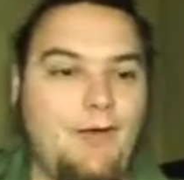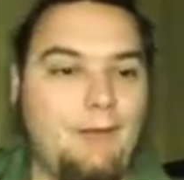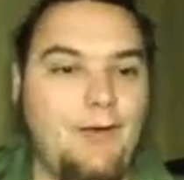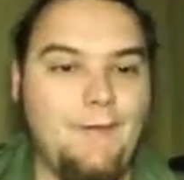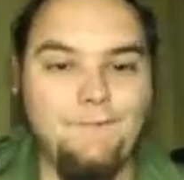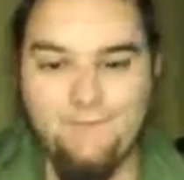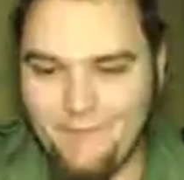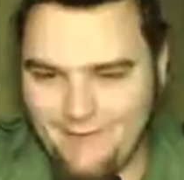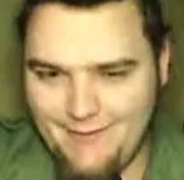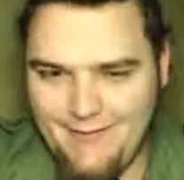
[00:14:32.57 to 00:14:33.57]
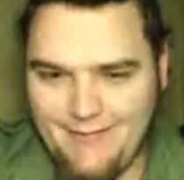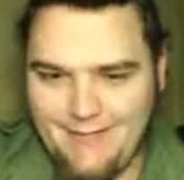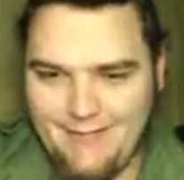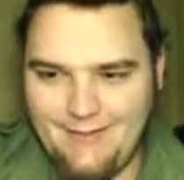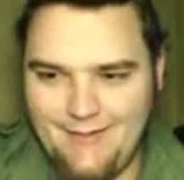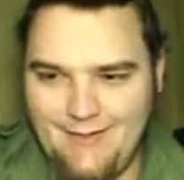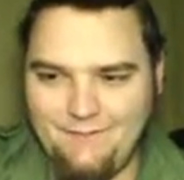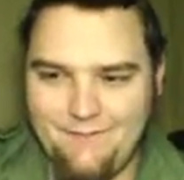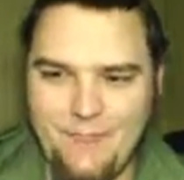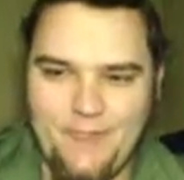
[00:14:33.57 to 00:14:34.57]
Oh well.
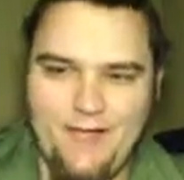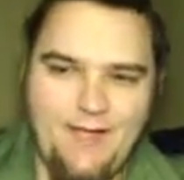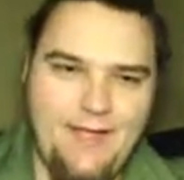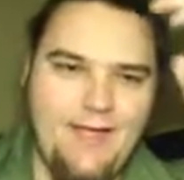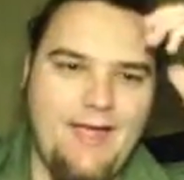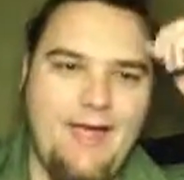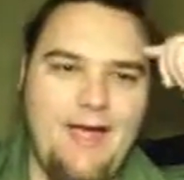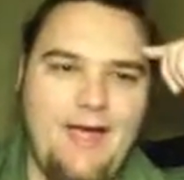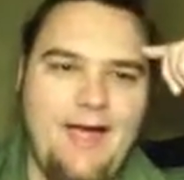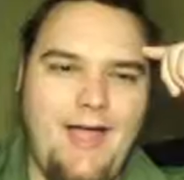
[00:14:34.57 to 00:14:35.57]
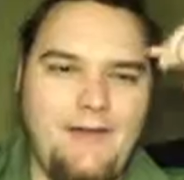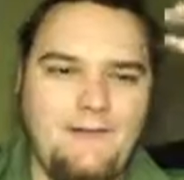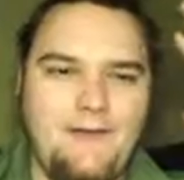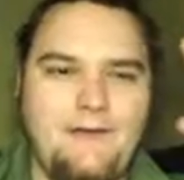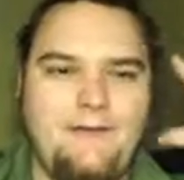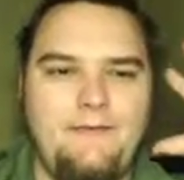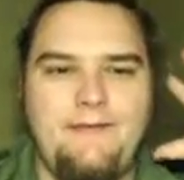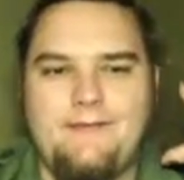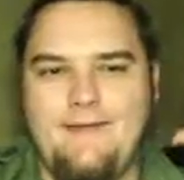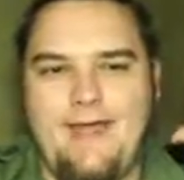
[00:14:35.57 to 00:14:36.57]
Now, I don't know
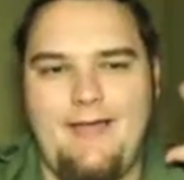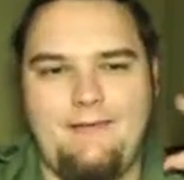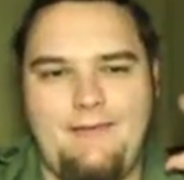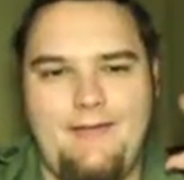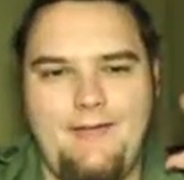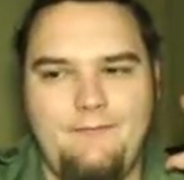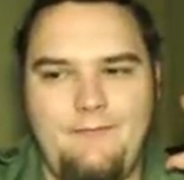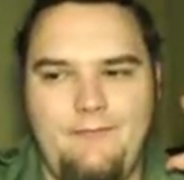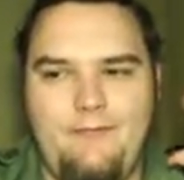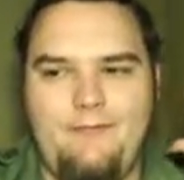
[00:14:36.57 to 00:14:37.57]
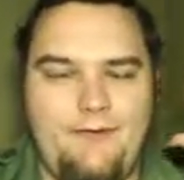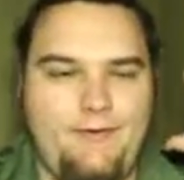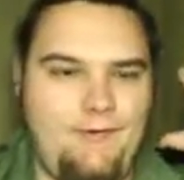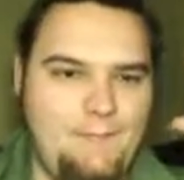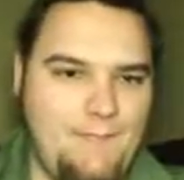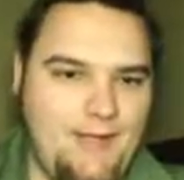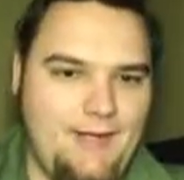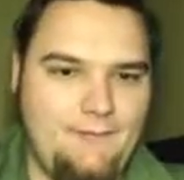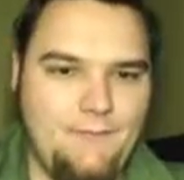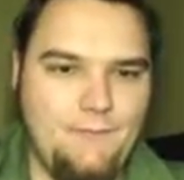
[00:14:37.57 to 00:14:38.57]
exactly what all went on in
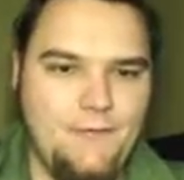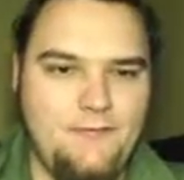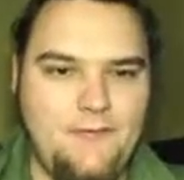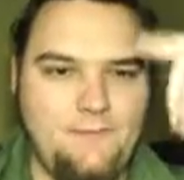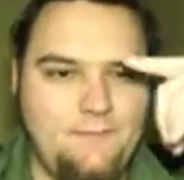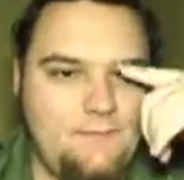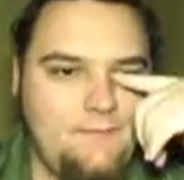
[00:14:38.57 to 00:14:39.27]
making this movie.